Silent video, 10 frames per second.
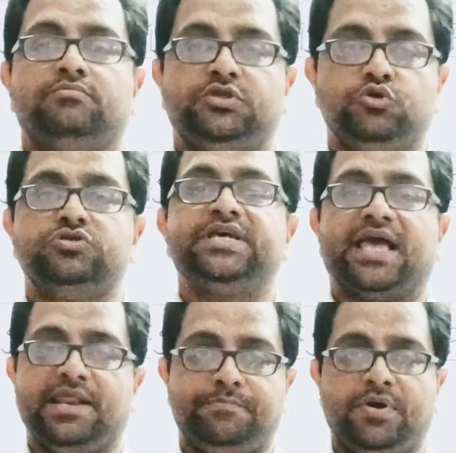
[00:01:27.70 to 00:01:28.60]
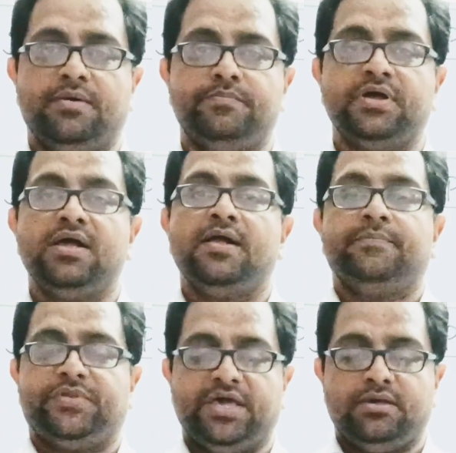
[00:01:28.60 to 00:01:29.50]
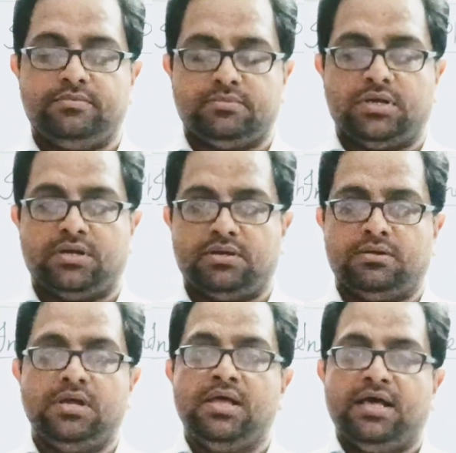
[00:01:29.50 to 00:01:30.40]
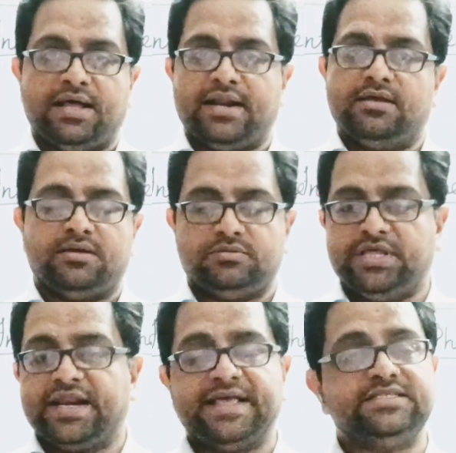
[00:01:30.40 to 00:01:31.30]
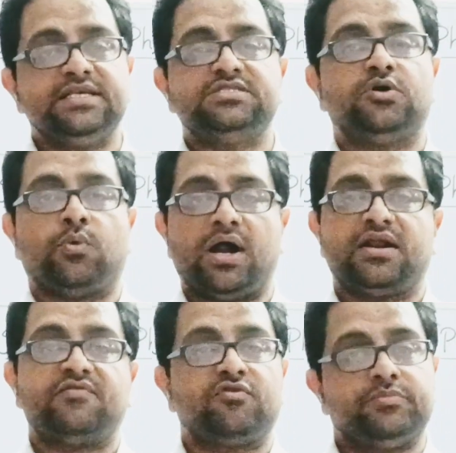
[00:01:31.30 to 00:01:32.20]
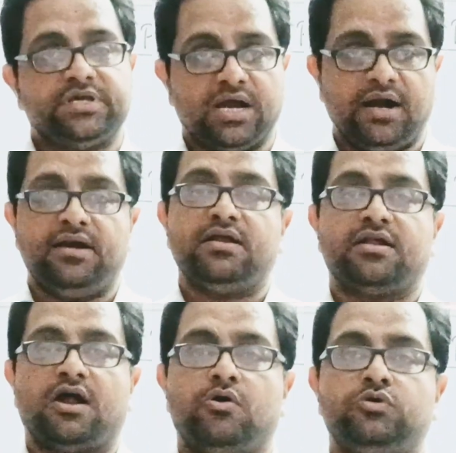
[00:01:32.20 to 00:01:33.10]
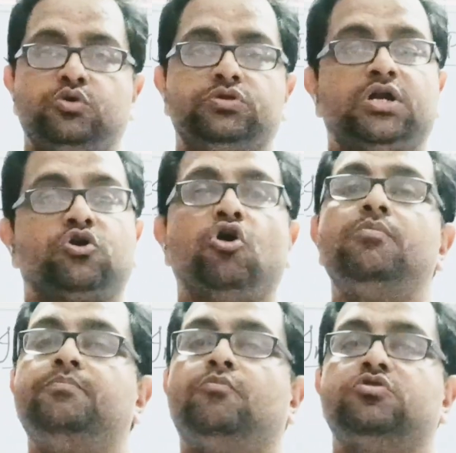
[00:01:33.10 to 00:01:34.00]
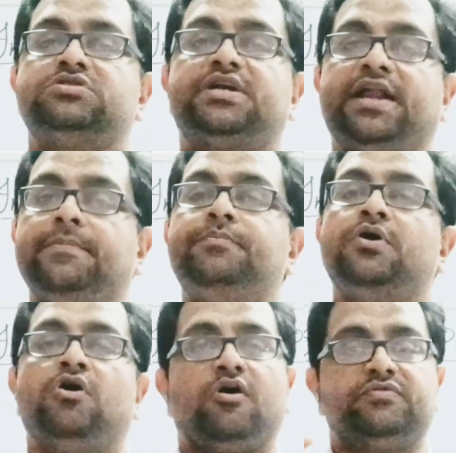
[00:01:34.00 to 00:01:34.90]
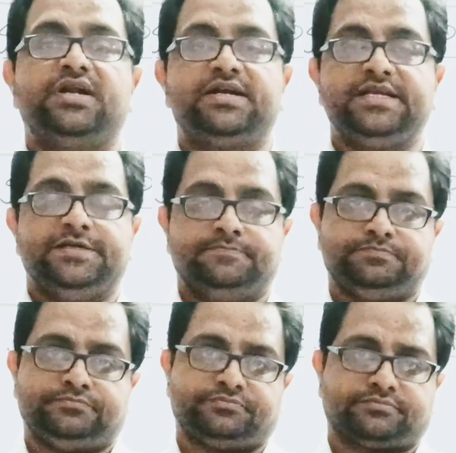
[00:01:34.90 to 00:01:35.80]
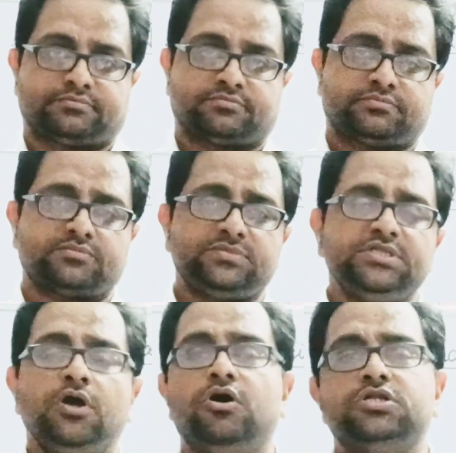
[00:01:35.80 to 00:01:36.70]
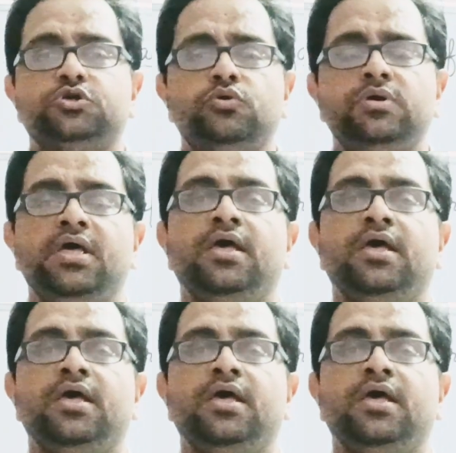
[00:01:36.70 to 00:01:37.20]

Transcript: using any pump. They uh, uh, they raises the water from the underground to the topmost tip of the tree. Also,